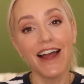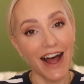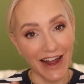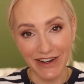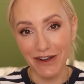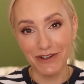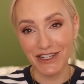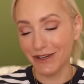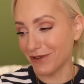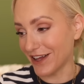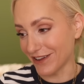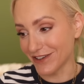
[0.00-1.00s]
I know she
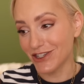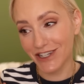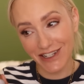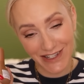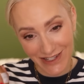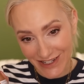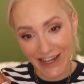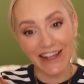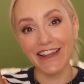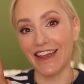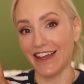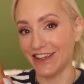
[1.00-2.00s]
will. She is
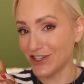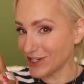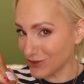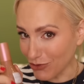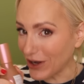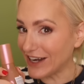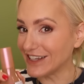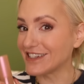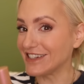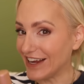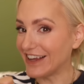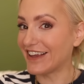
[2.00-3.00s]
sneaky. She's really
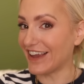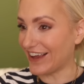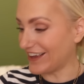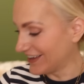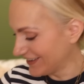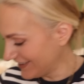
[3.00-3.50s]
sneaky.